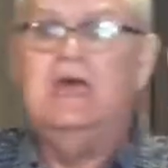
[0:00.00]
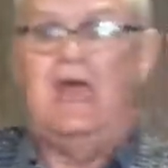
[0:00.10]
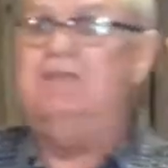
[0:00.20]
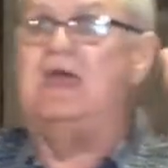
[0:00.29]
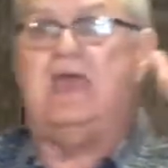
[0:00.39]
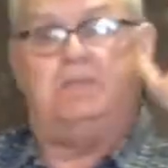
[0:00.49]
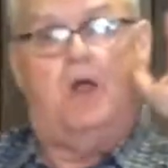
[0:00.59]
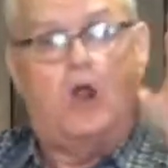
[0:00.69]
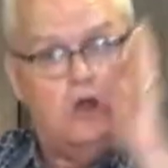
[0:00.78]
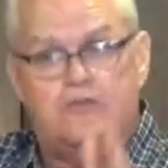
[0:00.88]
and they had
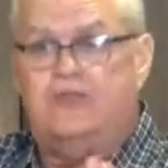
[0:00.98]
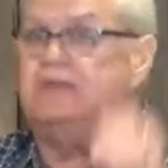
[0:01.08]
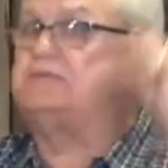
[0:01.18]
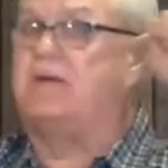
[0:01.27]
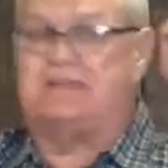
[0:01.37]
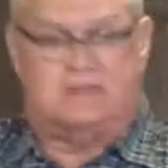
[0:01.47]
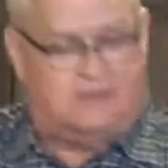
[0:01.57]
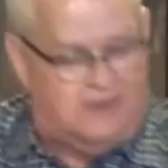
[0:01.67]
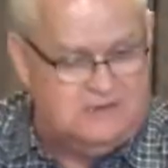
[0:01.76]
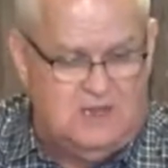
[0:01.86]
heard this about the
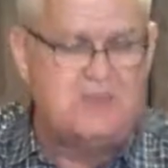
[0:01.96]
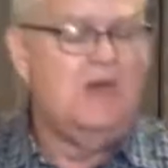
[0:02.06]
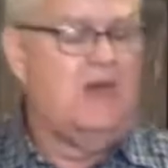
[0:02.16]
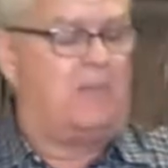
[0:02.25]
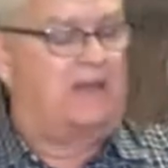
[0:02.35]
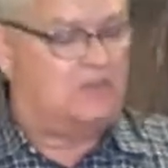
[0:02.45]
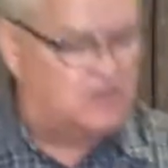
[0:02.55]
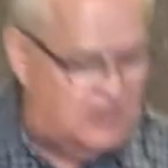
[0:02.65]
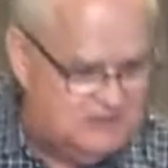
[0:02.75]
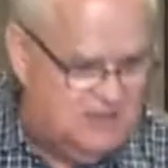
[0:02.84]
kingdom, about the
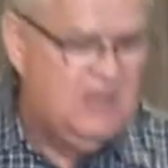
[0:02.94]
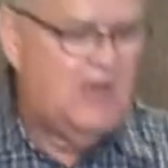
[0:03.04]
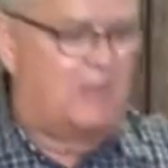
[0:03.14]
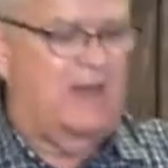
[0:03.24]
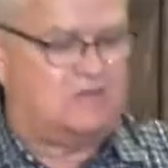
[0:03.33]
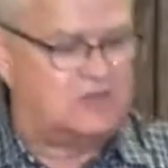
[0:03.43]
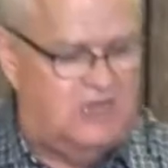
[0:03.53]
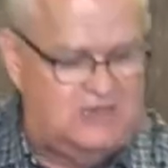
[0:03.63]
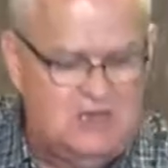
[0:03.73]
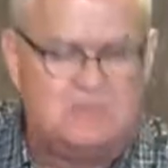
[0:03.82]
kingdom, about the
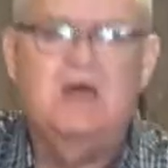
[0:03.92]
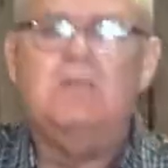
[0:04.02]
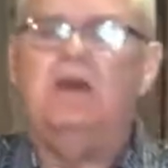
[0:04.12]
kingdom.